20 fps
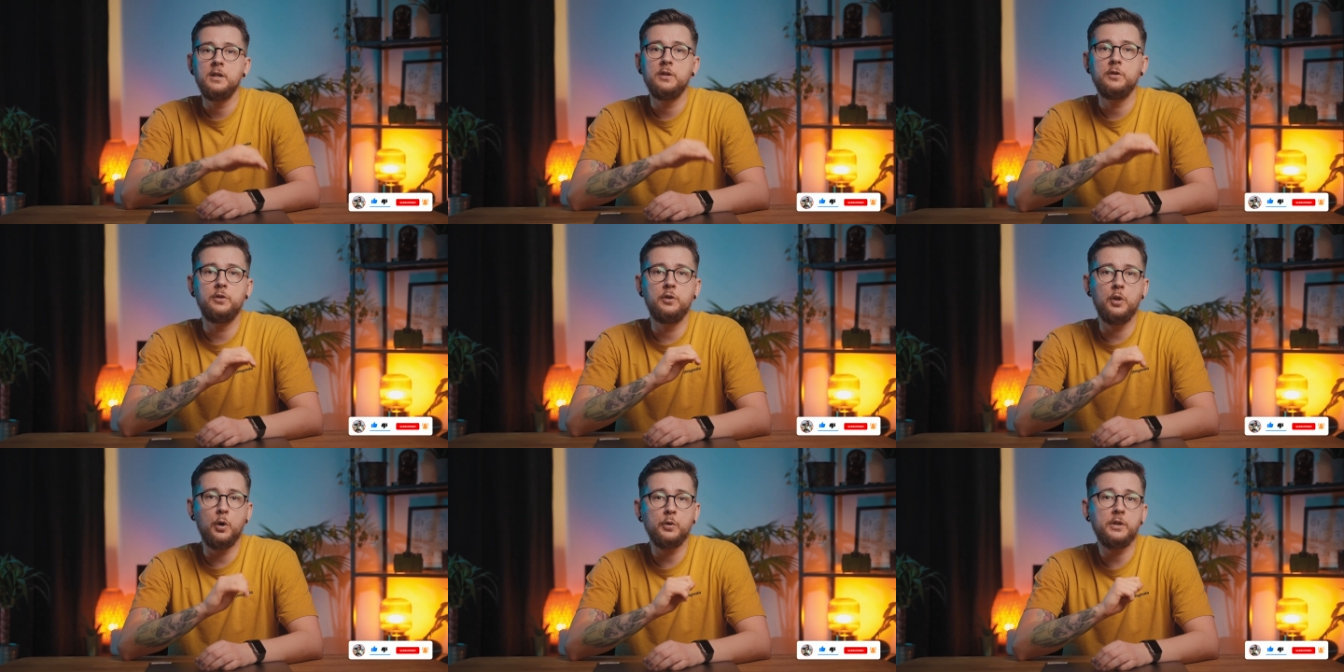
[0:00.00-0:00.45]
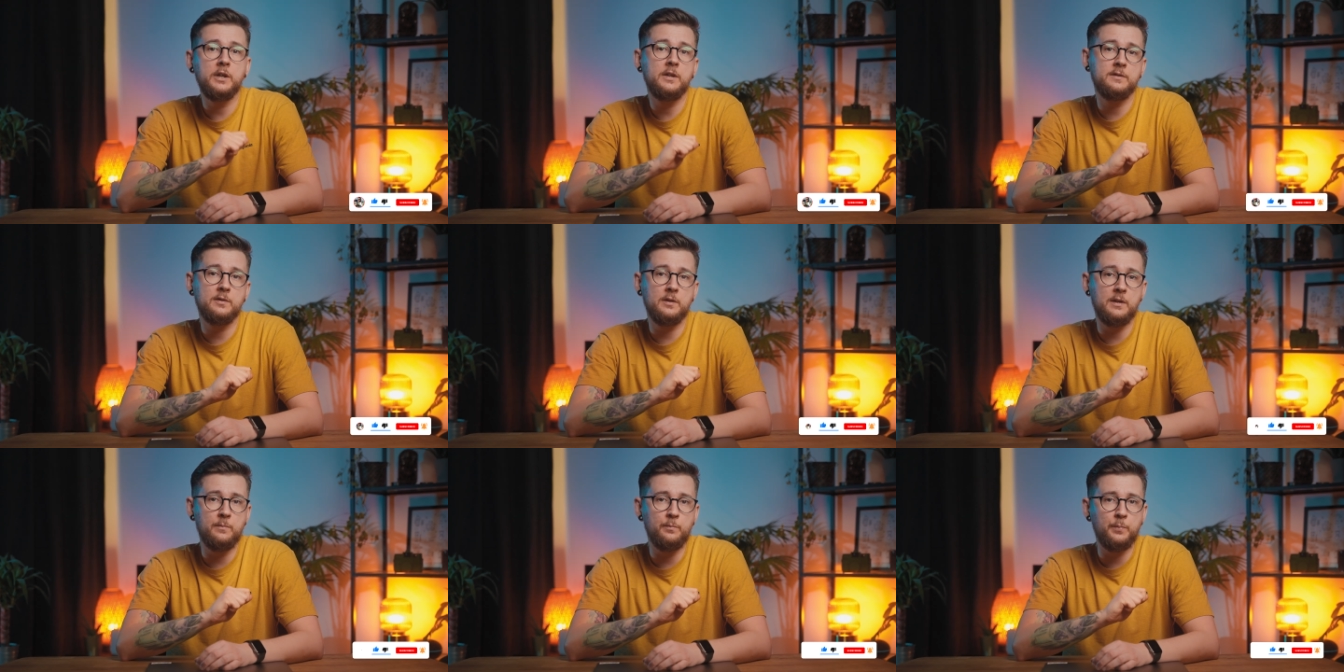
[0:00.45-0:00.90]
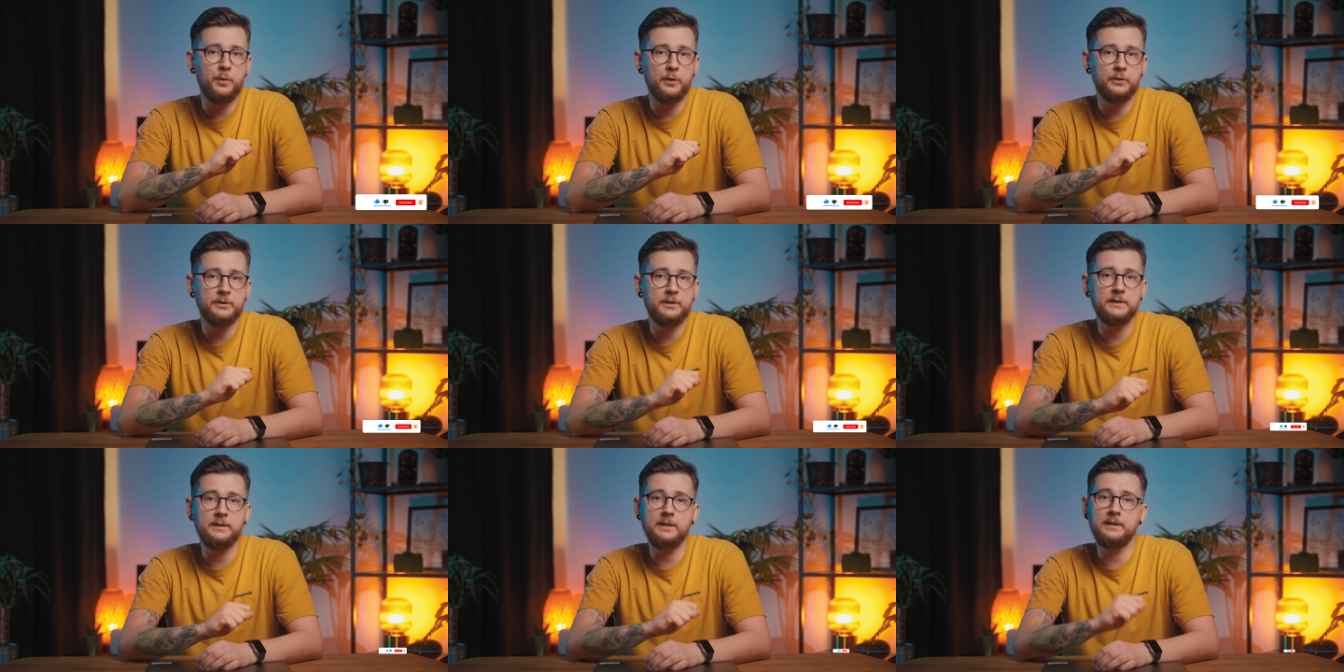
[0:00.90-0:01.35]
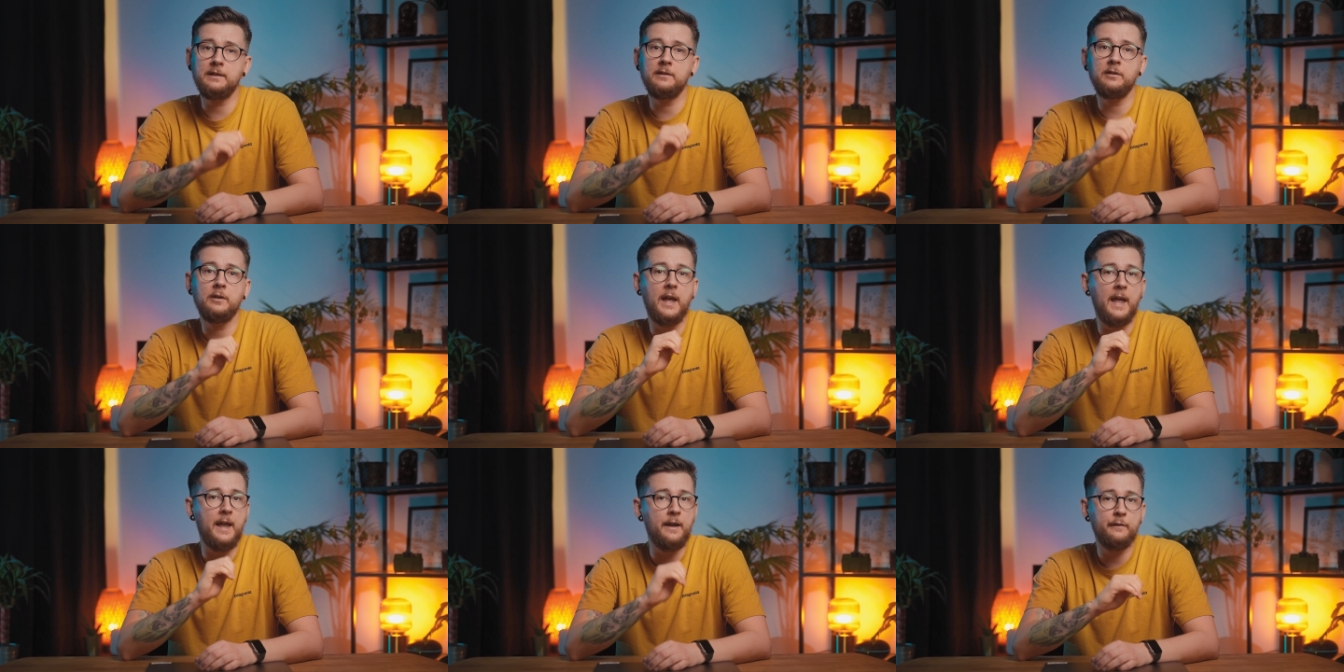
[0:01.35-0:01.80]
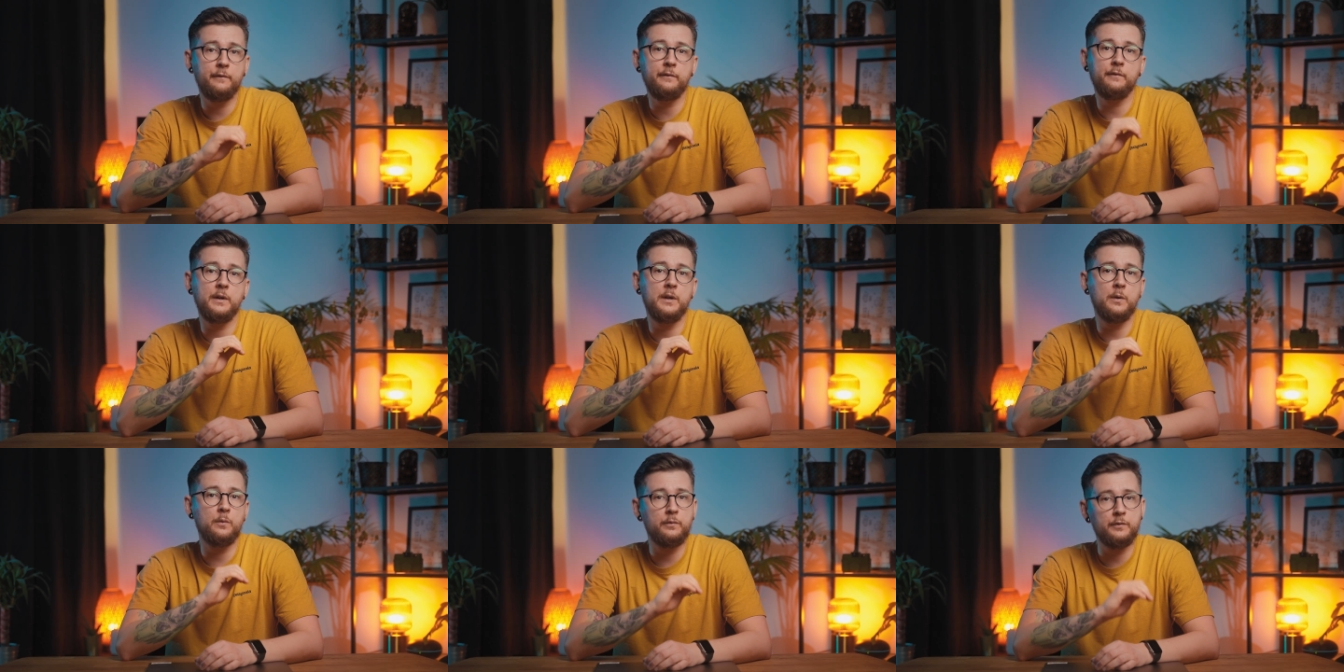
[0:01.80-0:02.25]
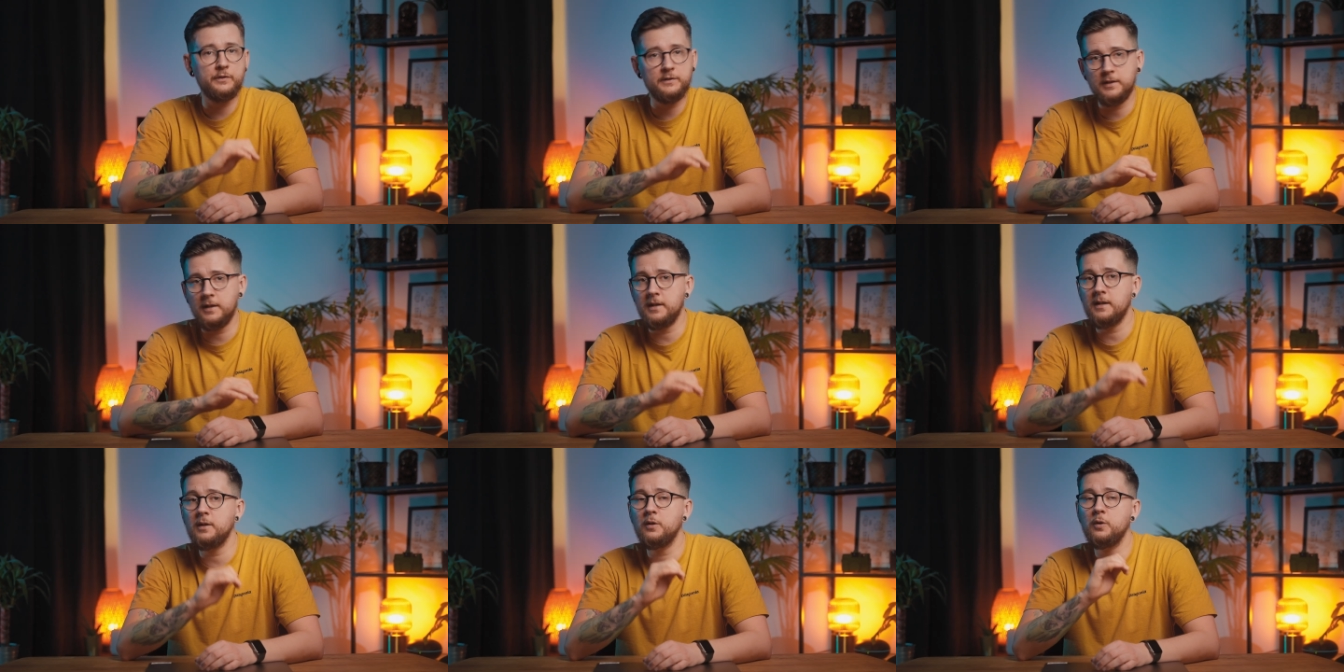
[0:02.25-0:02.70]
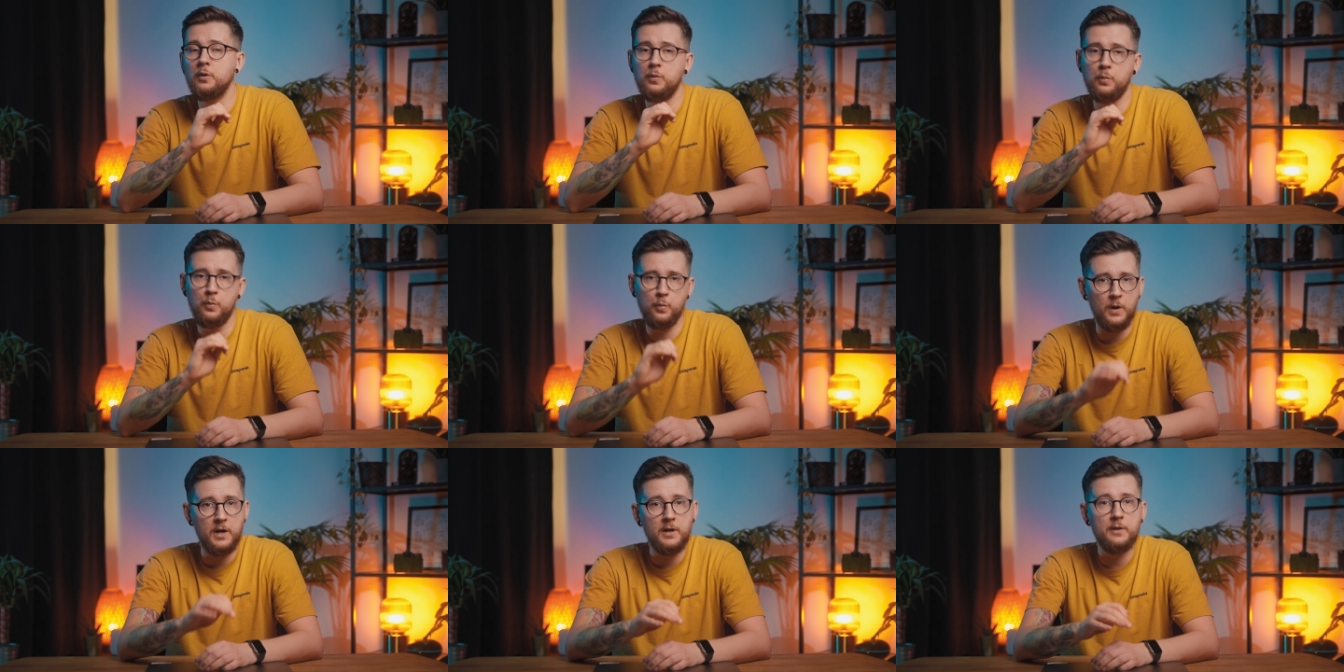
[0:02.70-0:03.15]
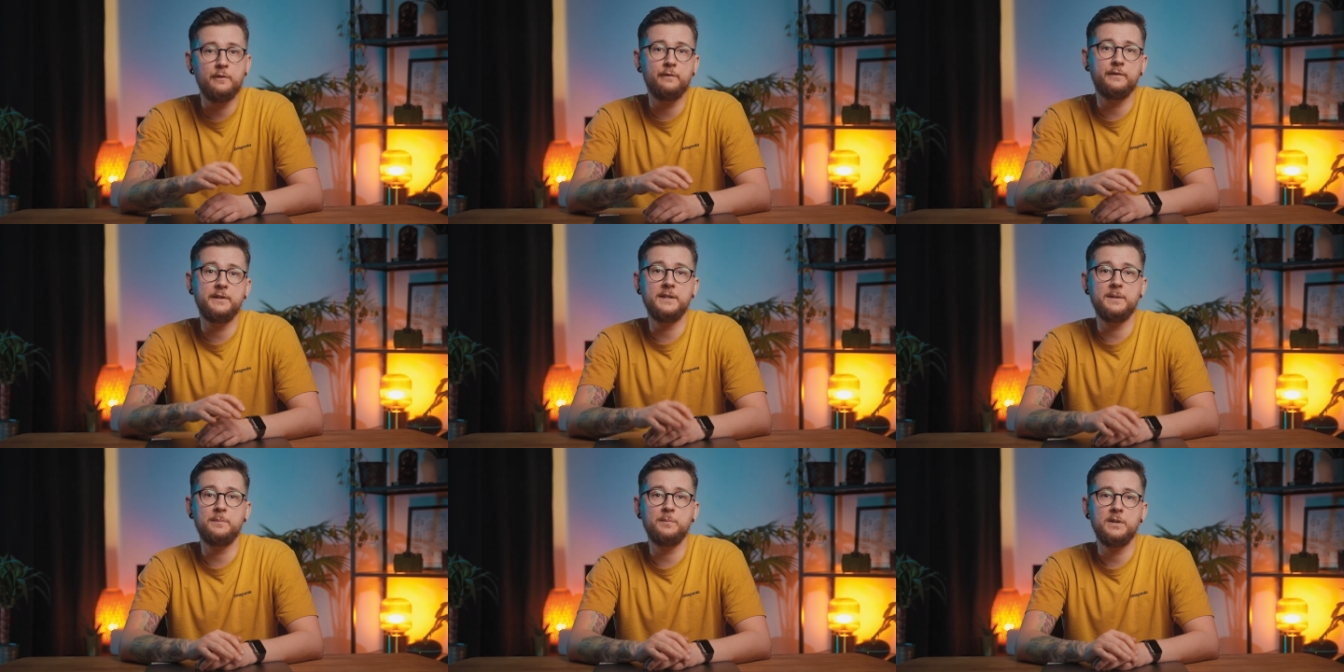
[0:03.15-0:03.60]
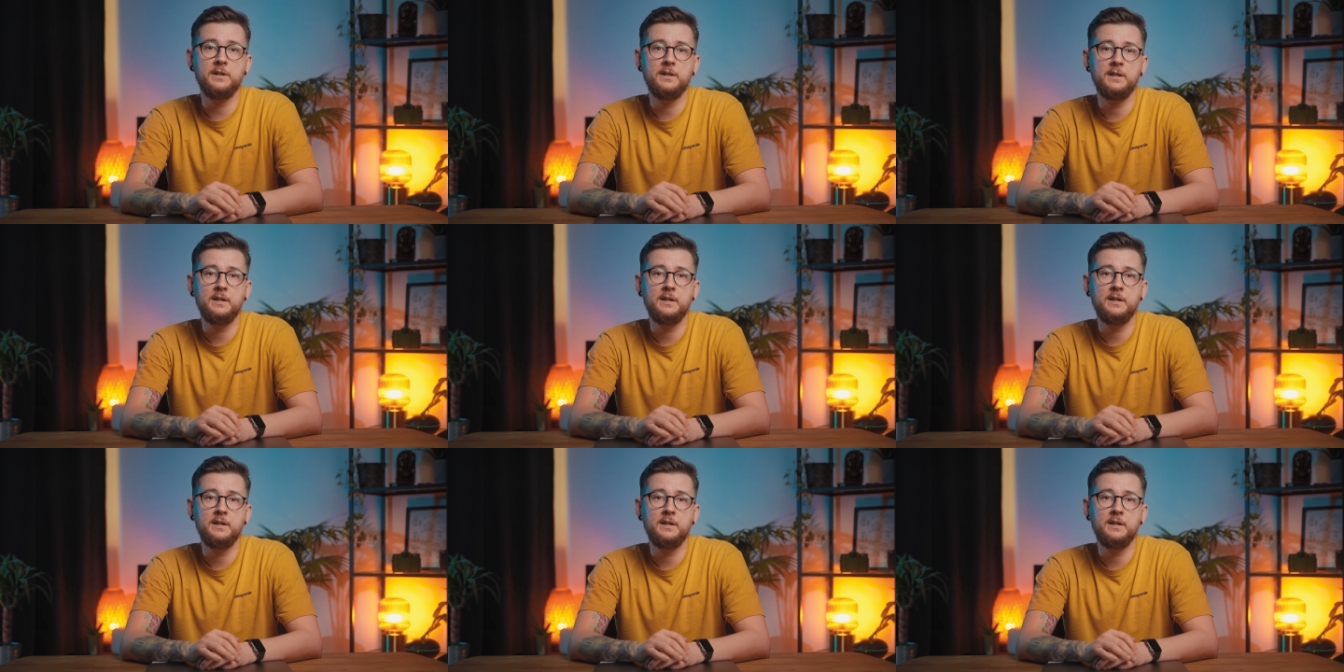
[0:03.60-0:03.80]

No need to import it into every single one of them.